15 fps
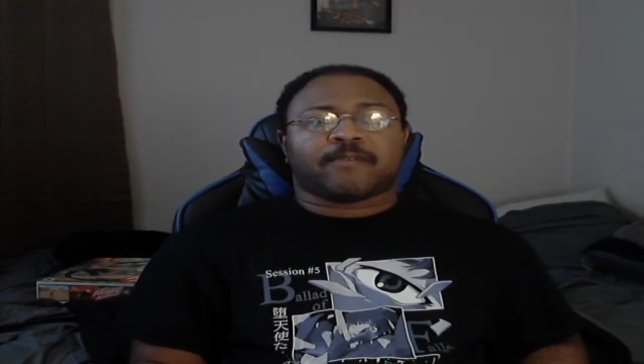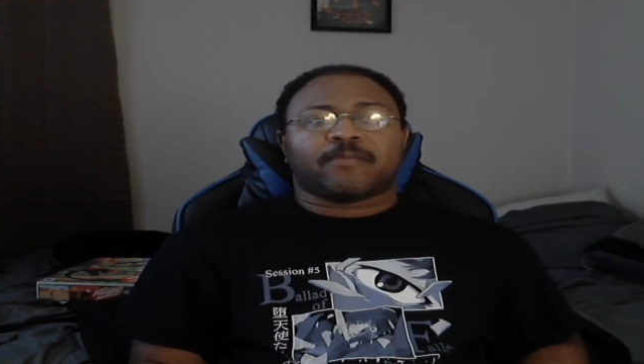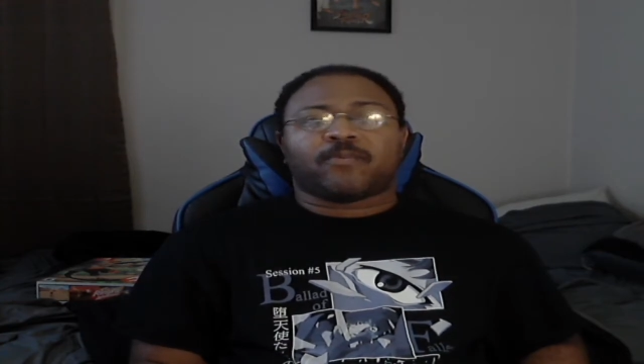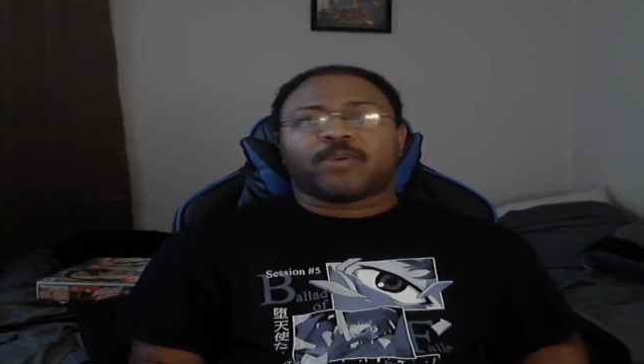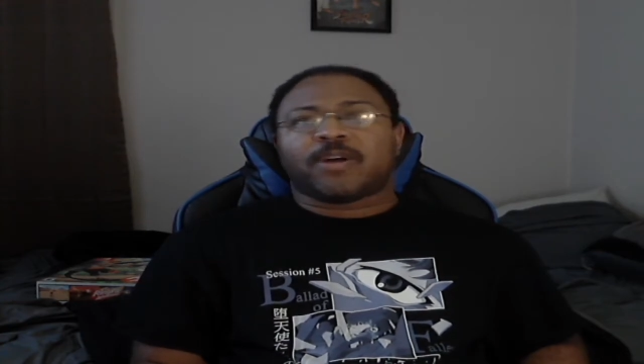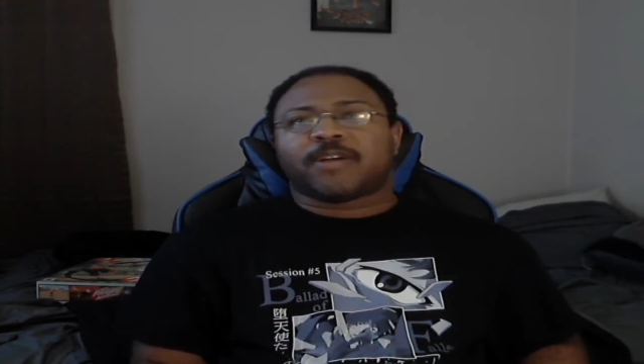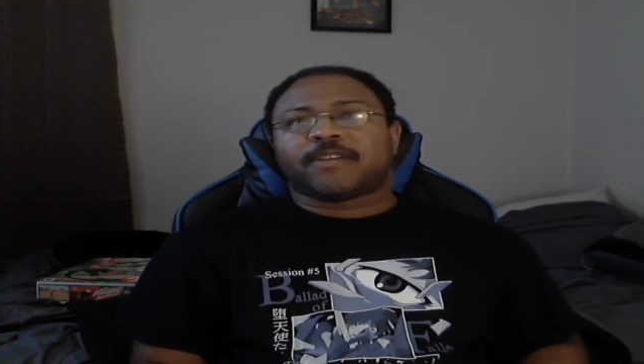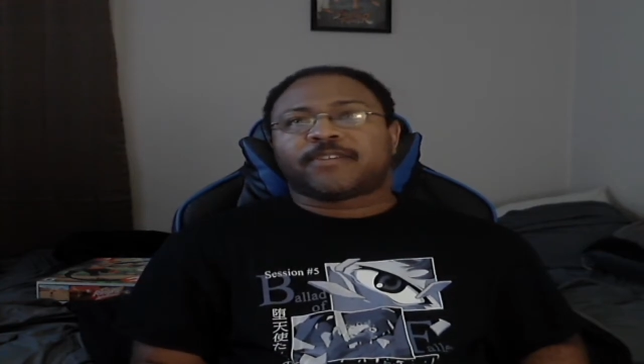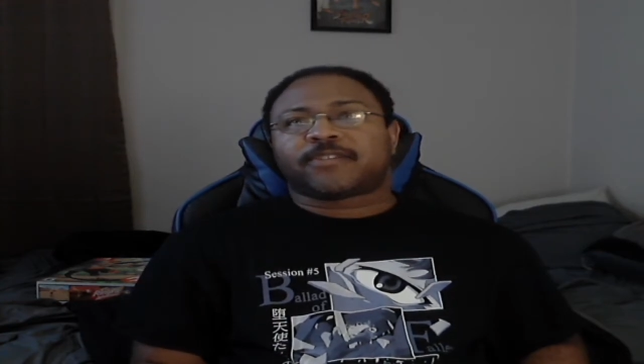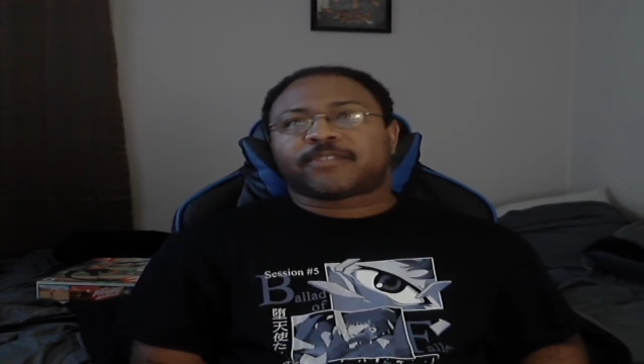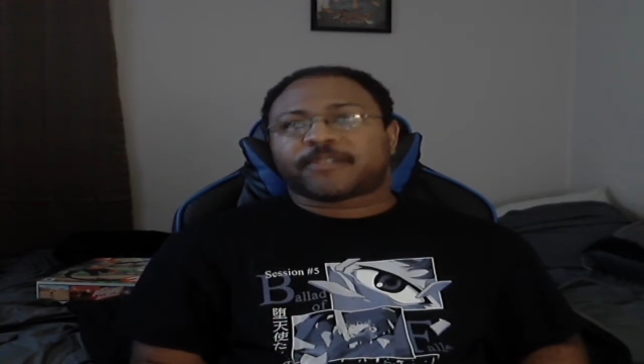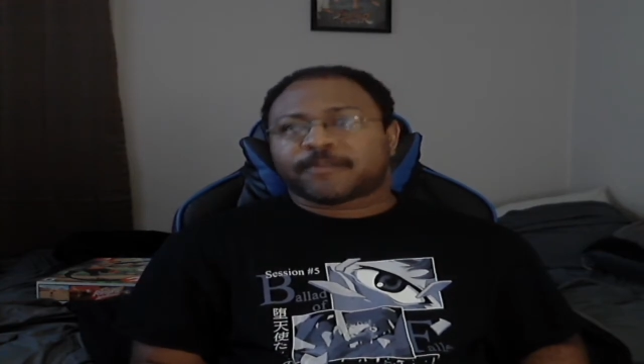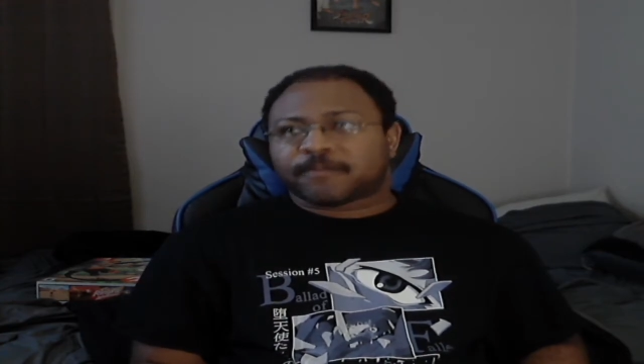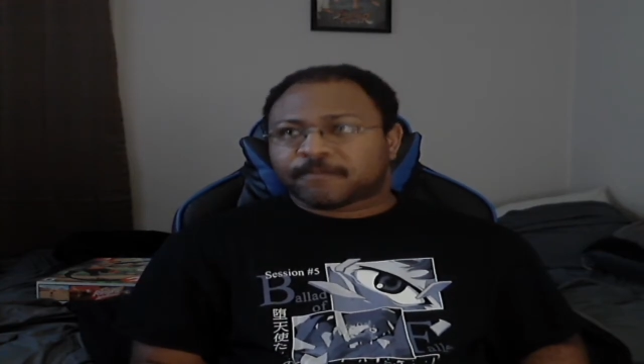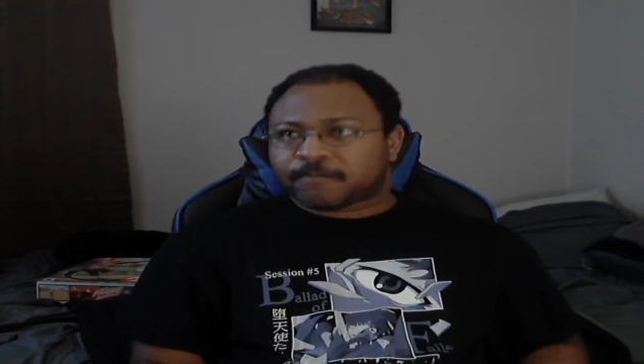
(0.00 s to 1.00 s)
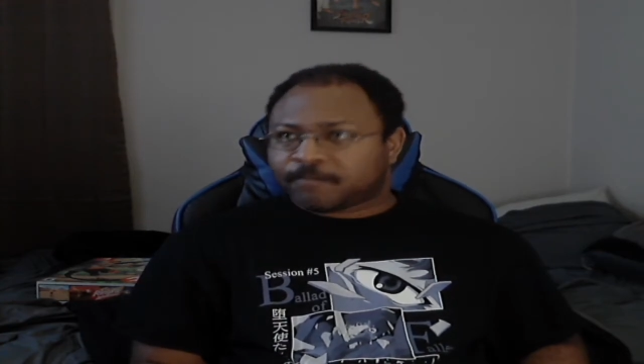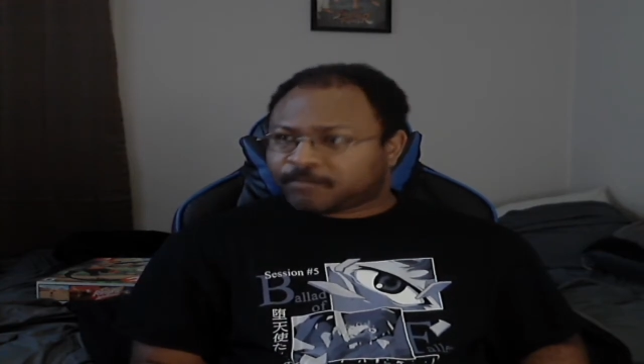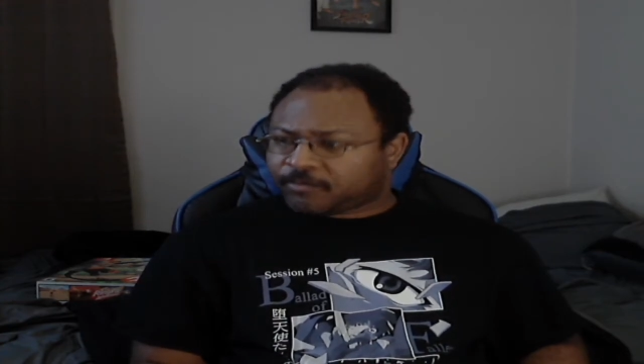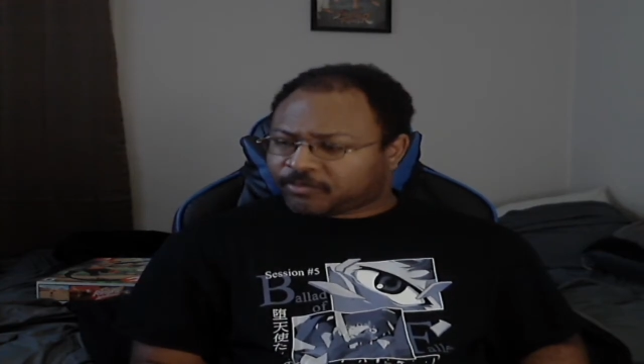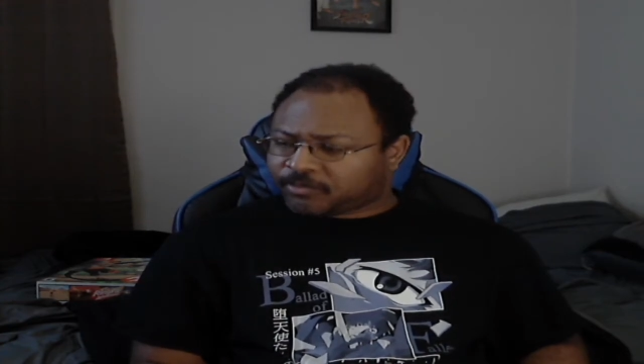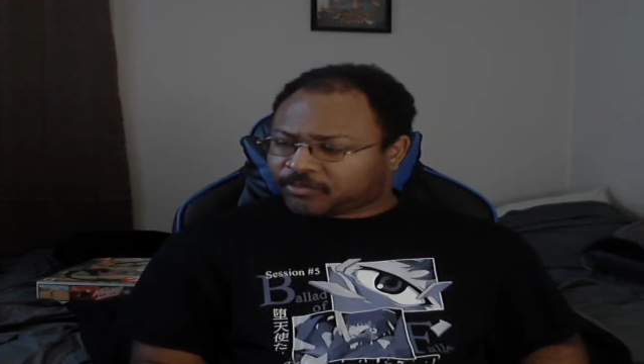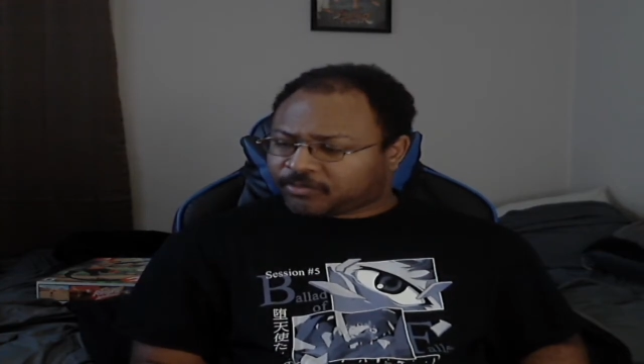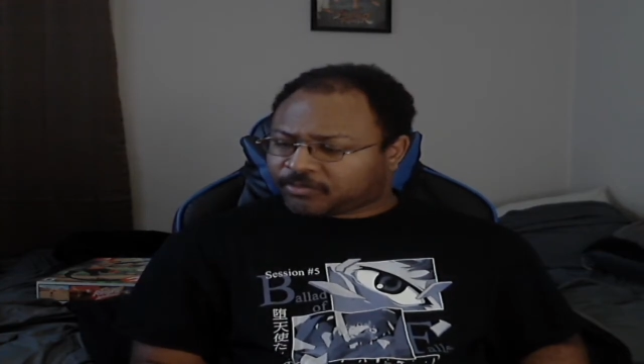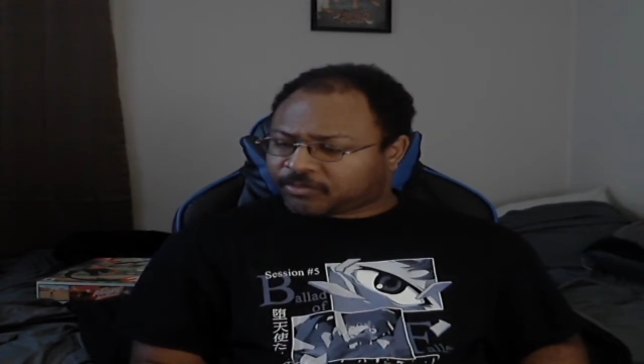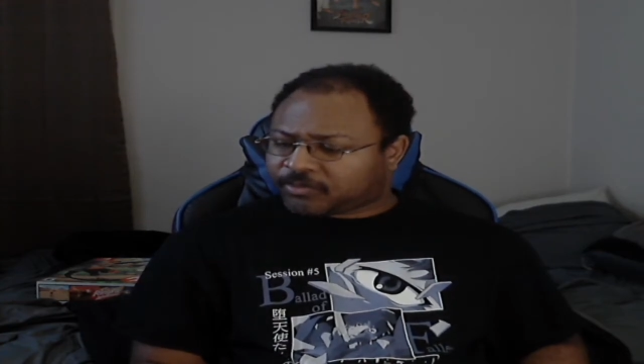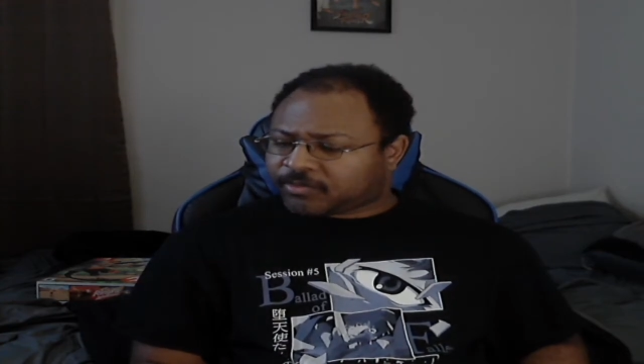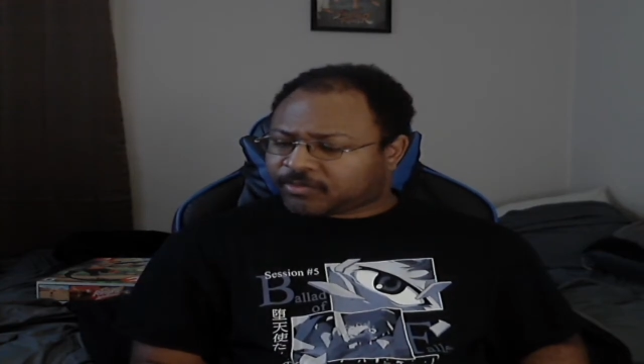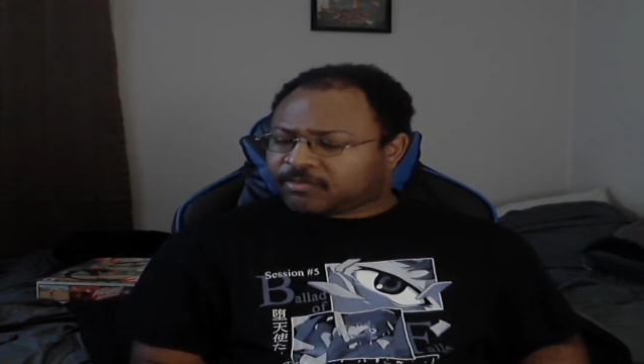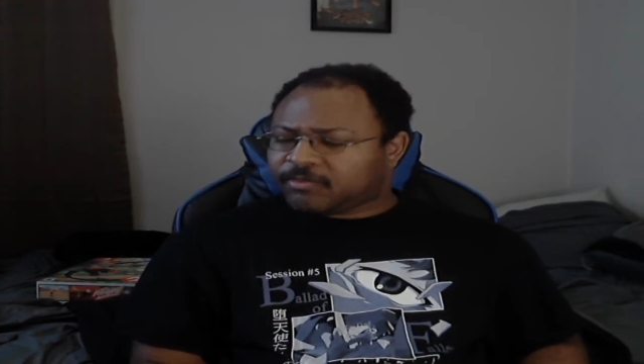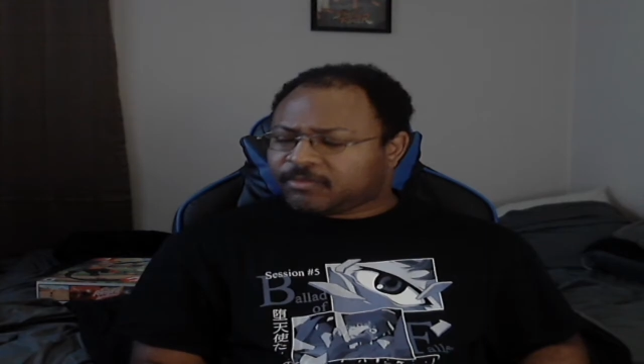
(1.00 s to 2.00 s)
was
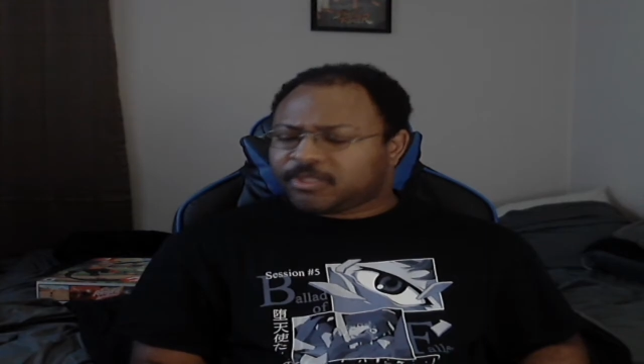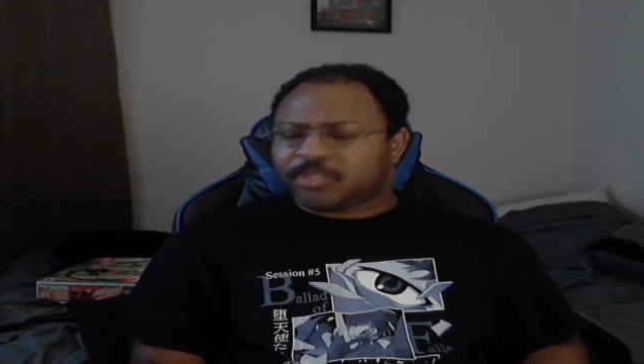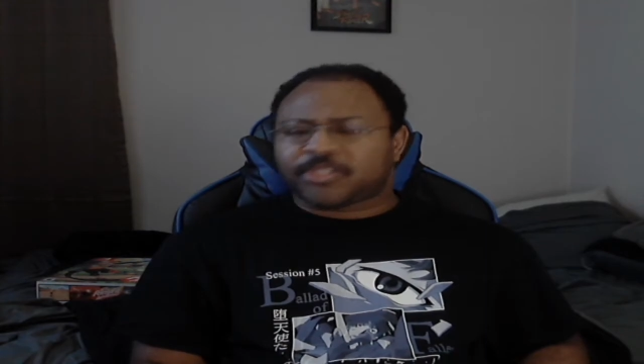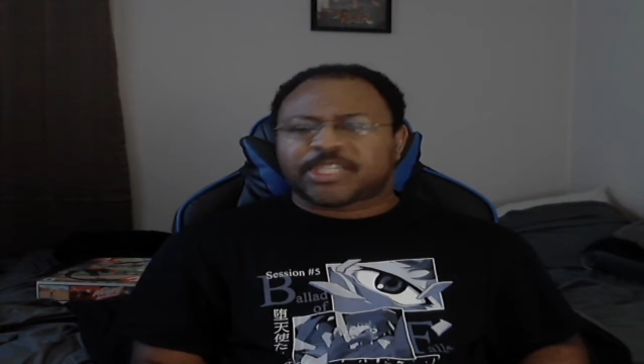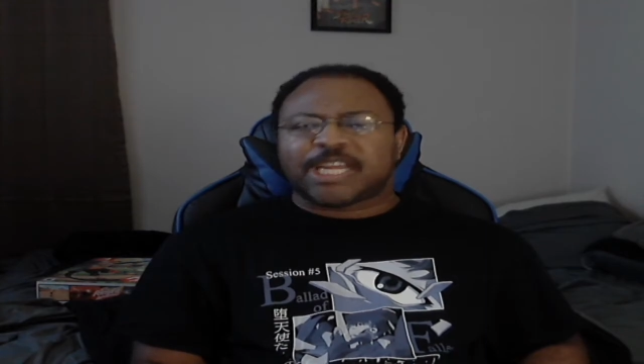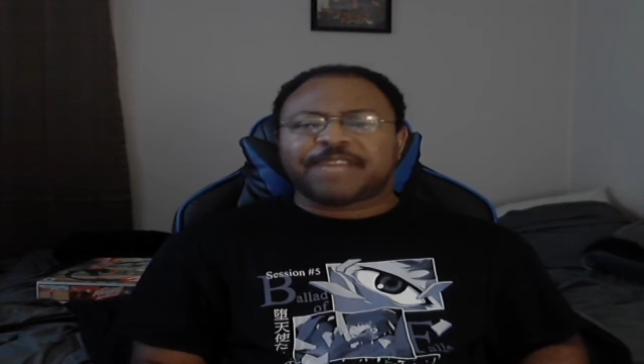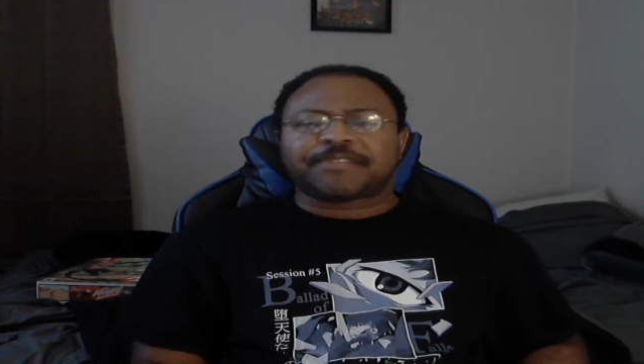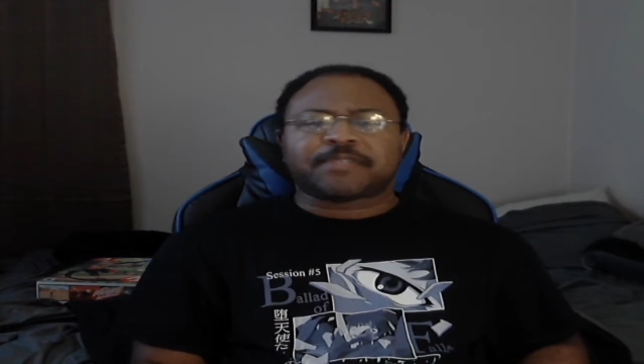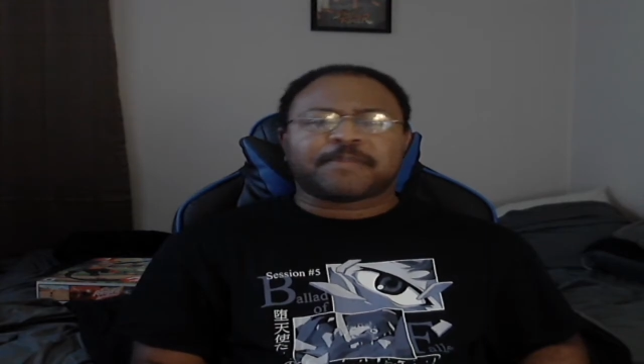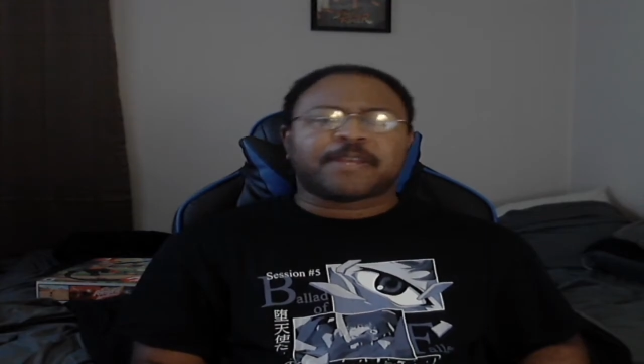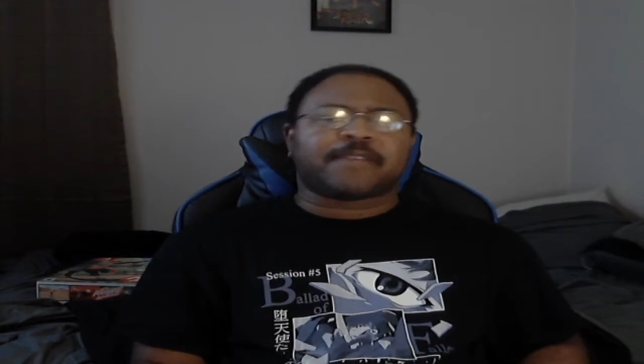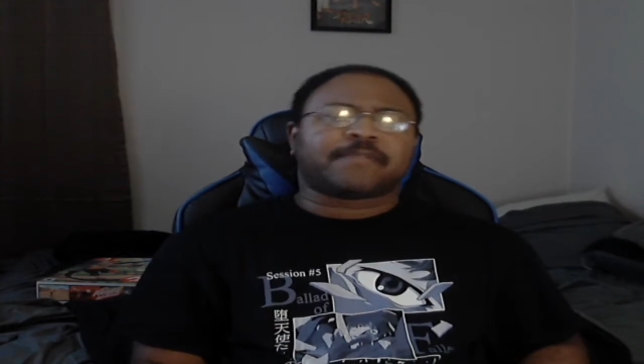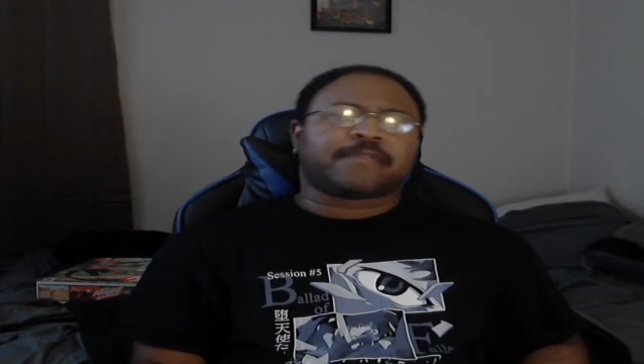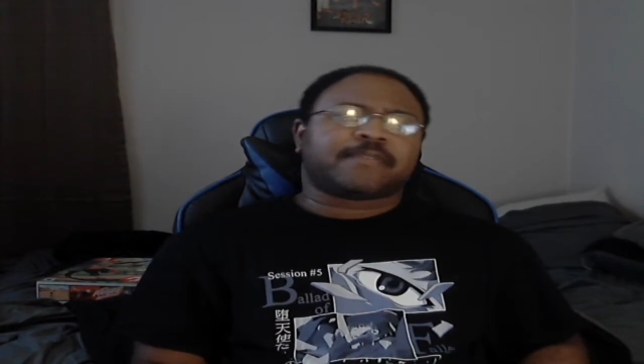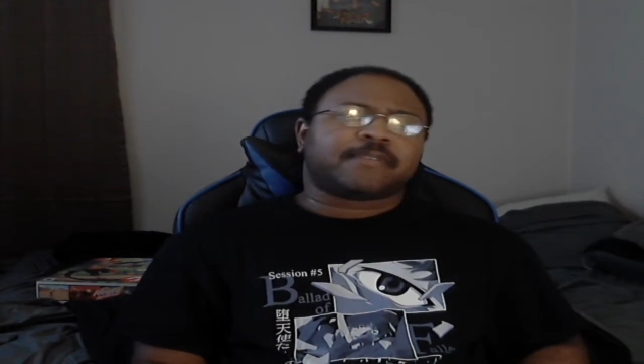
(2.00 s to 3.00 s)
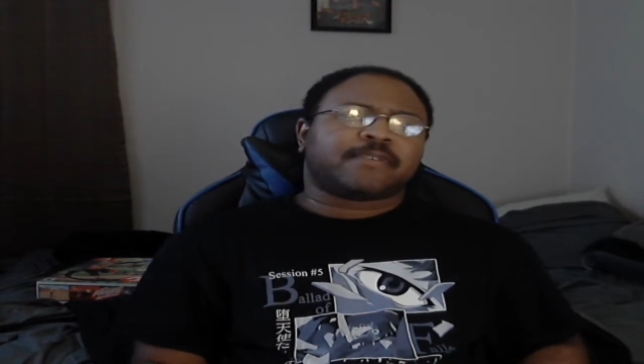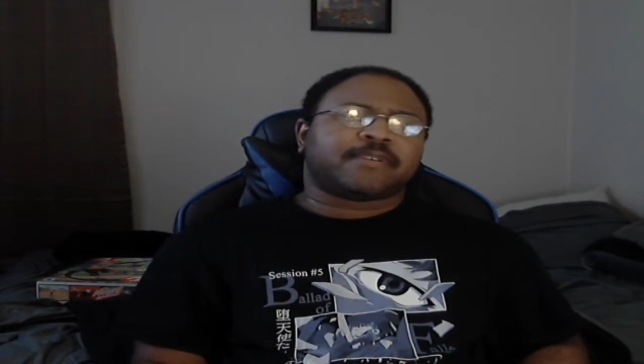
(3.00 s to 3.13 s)
Steve Smith